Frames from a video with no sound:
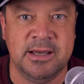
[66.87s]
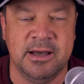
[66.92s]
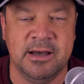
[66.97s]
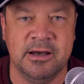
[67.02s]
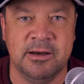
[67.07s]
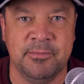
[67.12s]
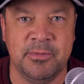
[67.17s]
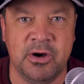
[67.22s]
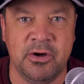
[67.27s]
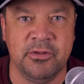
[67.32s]

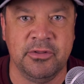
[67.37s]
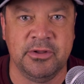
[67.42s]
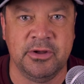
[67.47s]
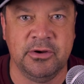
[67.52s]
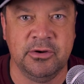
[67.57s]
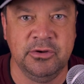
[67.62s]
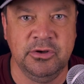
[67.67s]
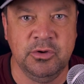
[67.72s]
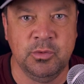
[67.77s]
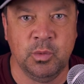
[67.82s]

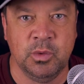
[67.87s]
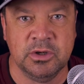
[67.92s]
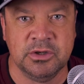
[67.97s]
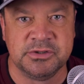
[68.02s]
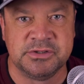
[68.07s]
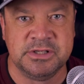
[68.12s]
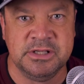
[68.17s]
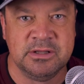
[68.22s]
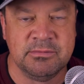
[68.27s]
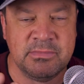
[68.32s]
Although you will
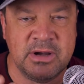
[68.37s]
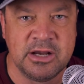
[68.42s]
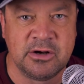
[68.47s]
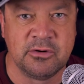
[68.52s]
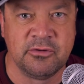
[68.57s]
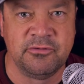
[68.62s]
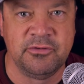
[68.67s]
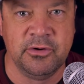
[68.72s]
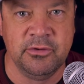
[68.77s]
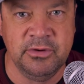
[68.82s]
see the
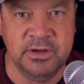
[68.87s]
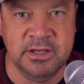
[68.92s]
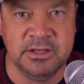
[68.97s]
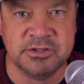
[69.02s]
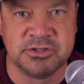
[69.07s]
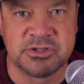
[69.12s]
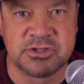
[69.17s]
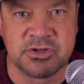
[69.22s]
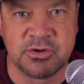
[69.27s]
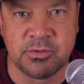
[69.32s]
microphone
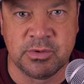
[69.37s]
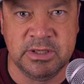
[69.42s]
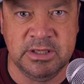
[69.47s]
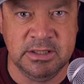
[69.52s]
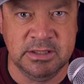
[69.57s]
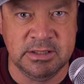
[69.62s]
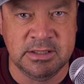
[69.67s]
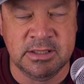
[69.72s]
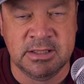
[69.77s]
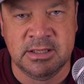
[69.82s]
in
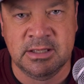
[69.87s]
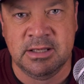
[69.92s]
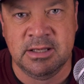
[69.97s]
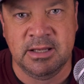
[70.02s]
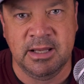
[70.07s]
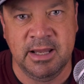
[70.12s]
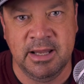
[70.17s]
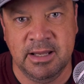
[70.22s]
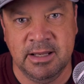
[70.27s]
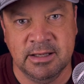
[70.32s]
screen
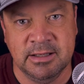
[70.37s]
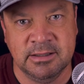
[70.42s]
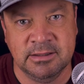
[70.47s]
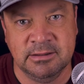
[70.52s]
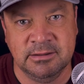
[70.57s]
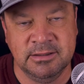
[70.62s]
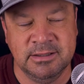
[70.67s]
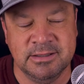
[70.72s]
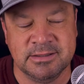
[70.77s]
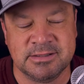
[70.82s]

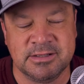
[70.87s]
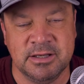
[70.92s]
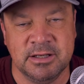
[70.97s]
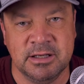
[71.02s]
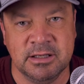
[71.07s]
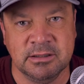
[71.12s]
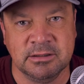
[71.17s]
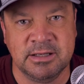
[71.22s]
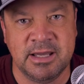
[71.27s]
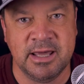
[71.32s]
and it's going
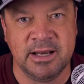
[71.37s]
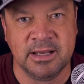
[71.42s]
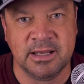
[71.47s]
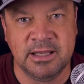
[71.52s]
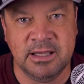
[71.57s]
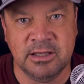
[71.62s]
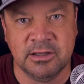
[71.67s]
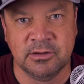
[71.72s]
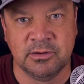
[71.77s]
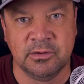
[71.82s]
to kind of
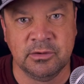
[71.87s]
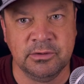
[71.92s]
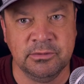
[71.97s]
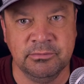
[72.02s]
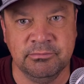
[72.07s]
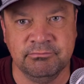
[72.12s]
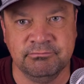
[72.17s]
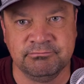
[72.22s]
kill,